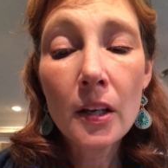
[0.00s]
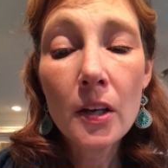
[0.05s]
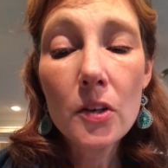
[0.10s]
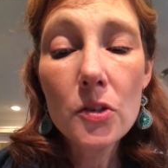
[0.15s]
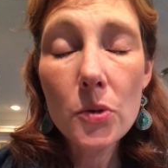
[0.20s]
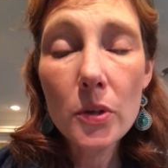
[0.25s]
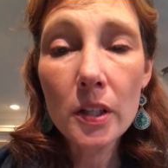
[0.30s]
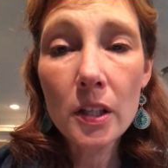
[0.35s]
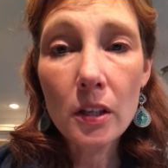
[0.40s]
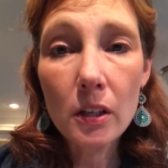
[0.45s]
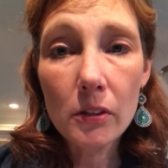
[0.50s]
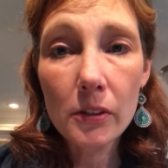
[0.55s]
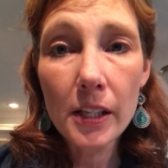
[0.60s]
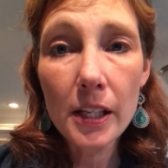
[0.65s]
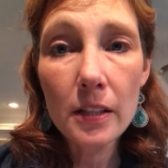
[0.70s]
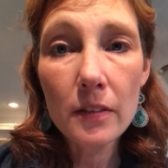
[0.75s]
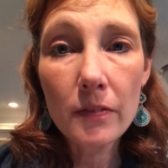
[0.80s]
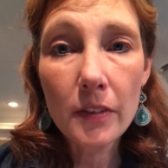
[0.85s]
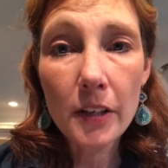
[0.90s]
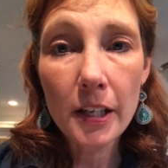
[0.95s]
So it can
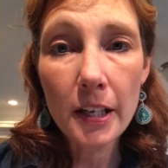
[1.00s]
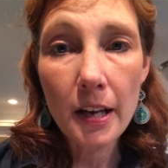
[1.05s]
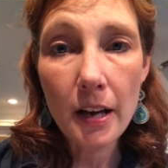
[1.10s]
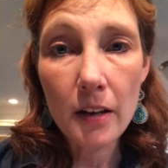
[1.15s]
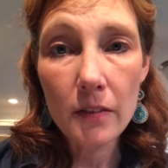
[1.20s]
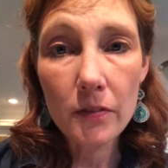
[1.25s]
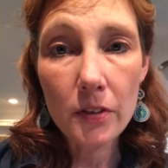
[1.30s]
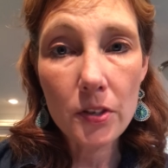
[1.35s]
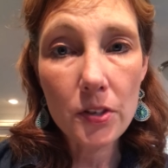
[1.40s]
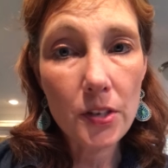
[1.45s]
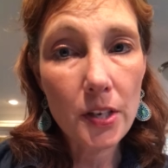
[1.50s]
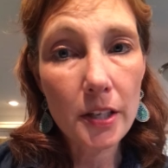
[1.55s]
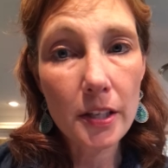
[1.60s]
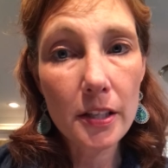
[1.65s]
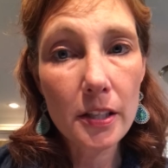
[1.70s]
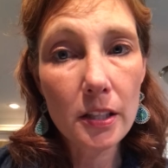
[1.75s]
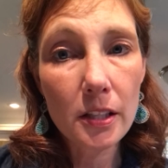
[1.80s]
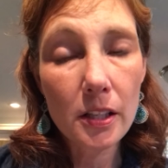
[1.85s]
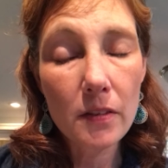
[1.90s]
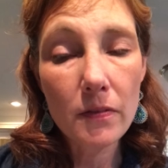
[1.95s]
create a very
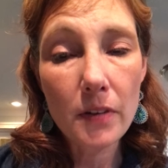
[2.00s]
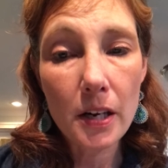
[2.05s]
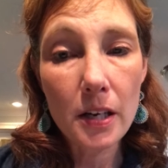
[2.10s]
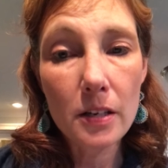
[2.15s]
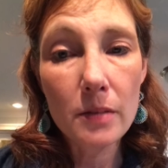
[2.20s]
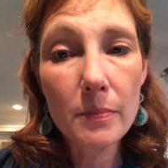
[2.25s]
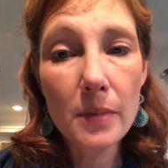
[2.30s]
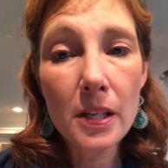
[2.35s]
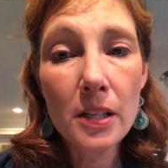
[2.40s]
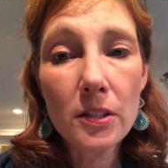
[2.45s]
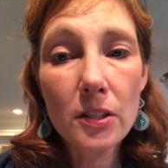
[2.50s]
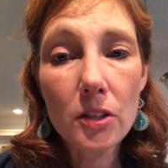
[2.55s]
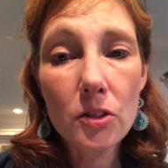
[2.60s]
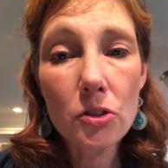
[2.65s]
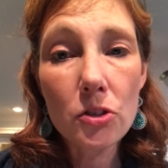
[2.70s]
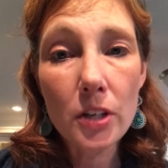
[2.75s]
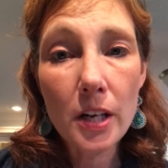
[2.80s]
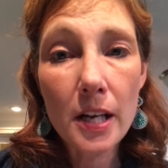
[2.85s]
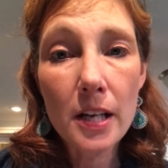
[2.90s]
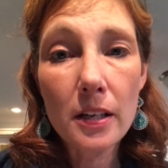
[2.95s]
adversarial environment. A
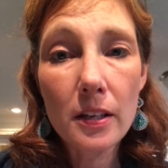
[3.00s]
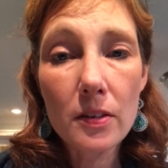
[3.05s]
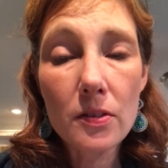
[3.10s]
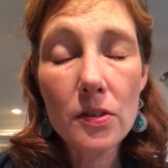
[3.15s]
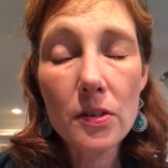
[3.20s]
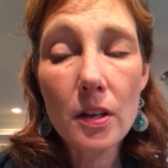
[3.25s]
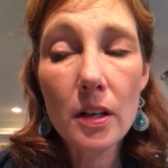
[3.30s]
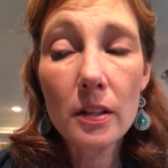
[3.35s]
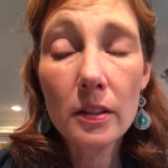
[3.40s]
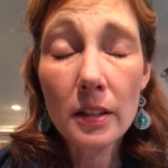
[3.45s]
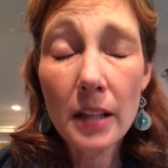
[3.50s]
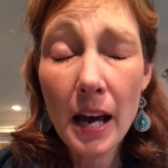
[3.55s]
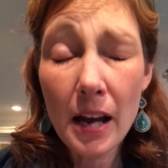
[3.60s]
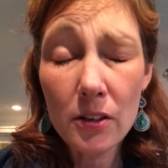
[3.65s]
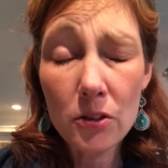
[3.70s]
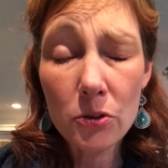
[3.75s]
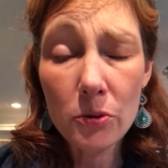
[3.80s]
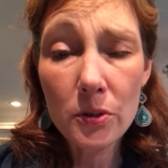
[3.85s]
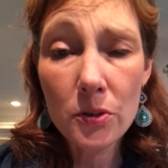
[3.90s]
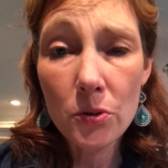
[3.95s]
strike is a
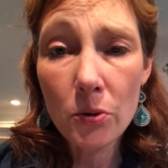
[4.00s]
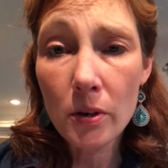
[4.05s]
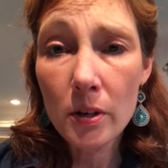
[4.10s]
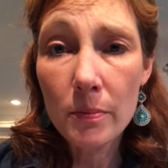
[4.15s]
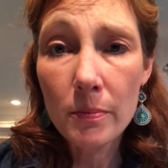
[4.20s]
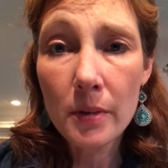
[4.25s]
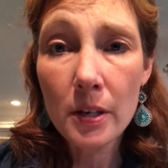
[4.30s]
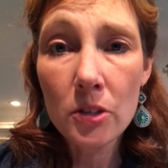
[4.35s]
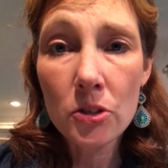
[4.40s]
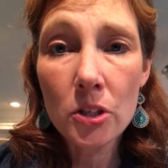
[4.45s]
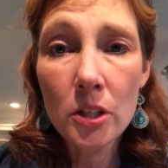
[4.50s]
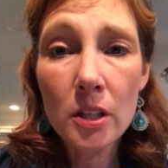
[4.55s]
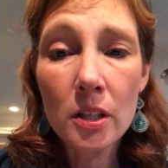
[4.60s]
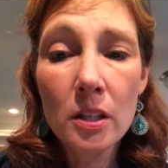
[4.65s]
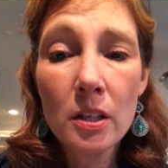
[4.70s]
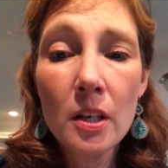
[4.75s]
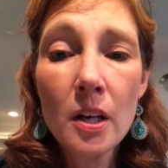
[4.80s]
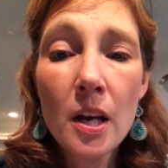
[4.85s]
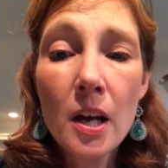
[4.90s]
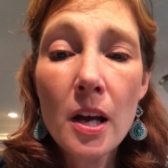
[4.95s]
last resort measure,
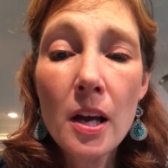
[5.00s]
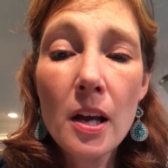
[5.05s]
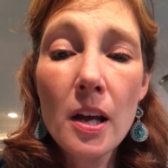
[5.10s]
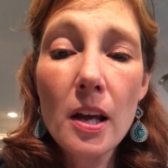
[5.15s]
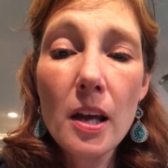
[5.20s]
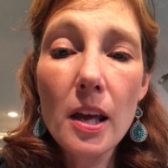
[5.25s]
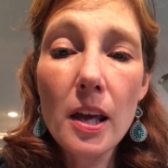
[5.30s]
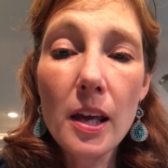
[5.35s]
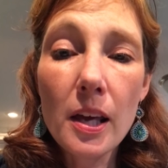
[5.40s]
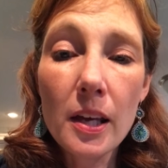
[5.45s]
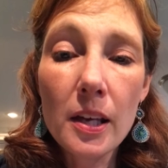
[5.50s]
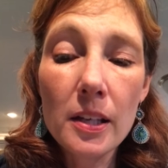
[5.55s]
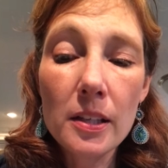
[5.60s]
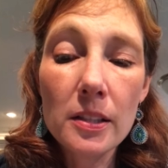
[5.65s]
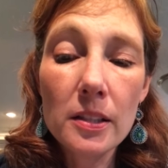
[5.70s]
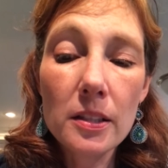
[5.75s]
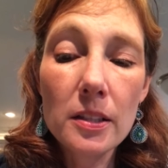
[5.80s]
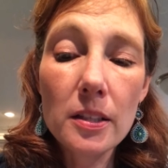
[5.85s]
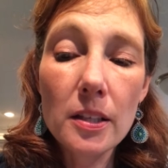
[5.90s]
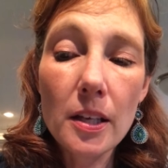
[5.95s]

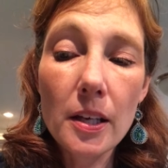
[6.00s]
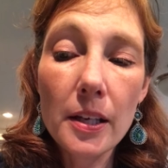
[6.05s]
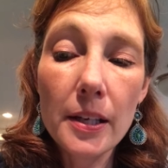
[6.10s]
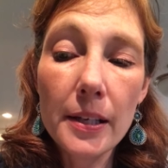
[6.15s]
and